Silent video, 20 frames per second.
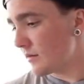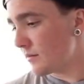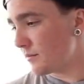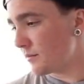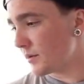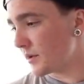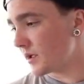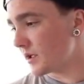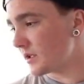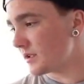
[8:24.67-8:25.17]

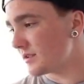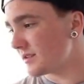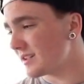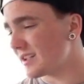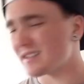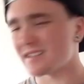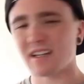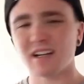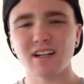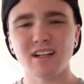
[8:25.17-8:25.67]
But
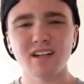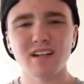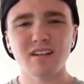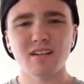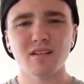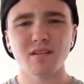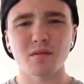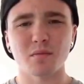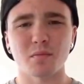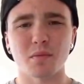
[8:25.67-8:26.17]
that's kind of it
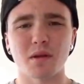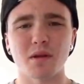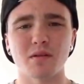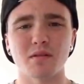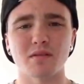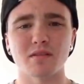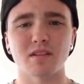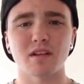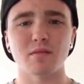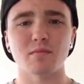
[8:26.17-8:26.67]
on
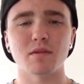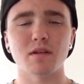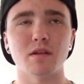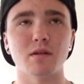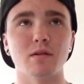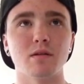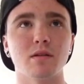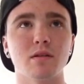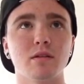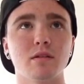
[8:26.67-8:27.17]
appearance. I
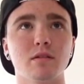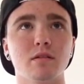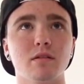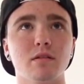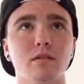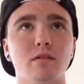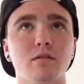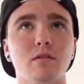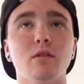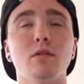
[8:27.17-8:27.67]
mean,
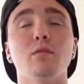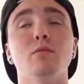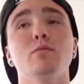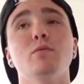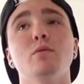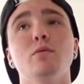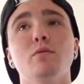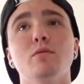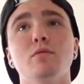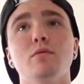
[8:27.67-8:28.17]
oh,
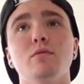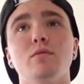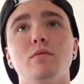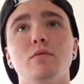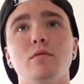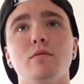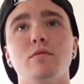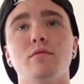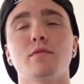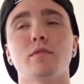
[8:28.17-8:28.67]
well,
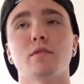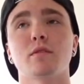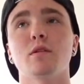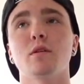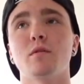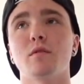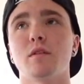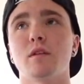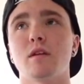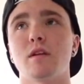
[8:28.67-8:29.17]
for
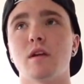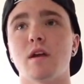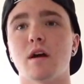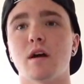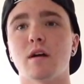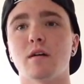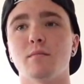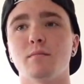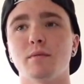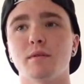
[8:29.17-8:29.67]
clothing, yeah,
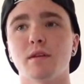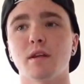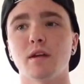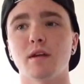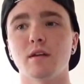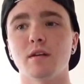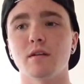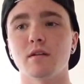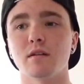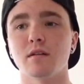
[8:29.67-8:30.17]
but
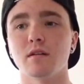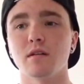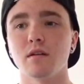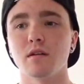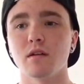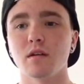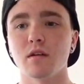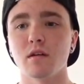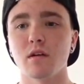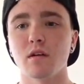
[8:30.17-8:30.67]
then,
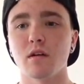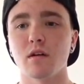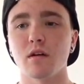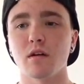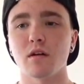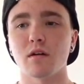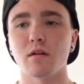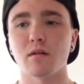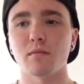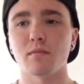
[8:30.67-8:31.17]

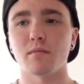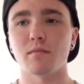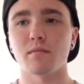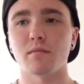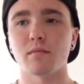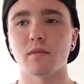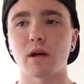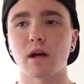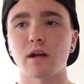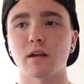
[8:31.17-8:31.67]

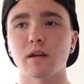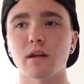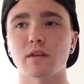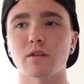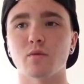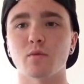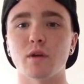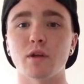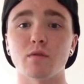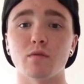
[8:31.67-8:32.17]
kind of like the
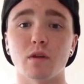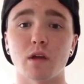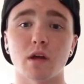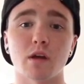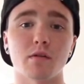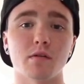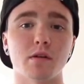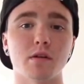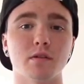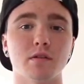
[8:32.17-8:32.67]
way you
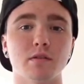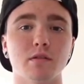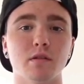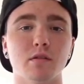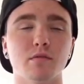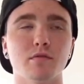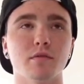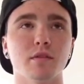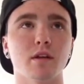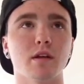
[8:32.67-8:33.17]
carry
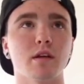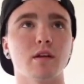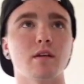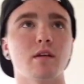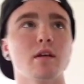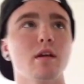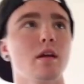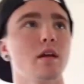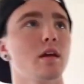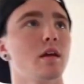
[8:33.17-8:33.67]
yourself, like,
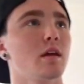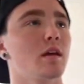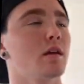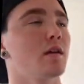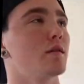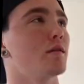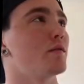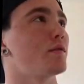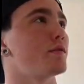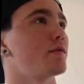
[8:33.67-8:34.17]

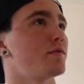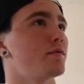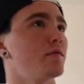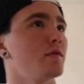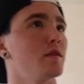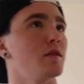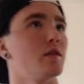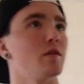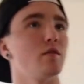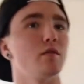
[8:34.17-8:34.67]
if,
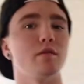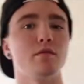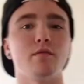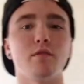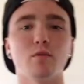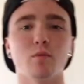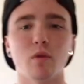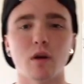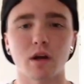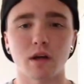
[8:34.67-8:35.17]
you know, if
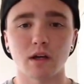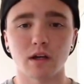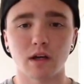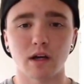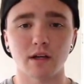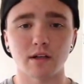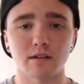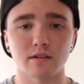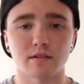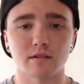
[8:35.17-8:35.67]
you're walking
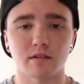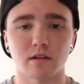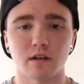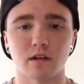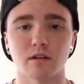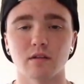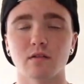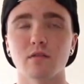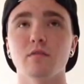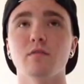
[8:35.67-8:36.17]
kind of,
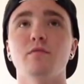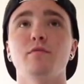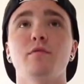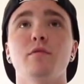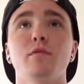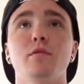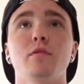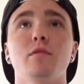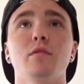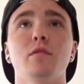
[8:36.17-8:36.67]
like,
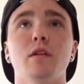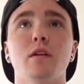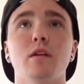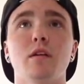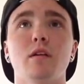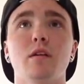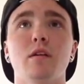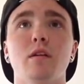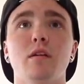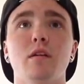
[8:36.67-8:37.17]
for,
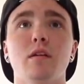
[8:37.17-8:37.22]
like,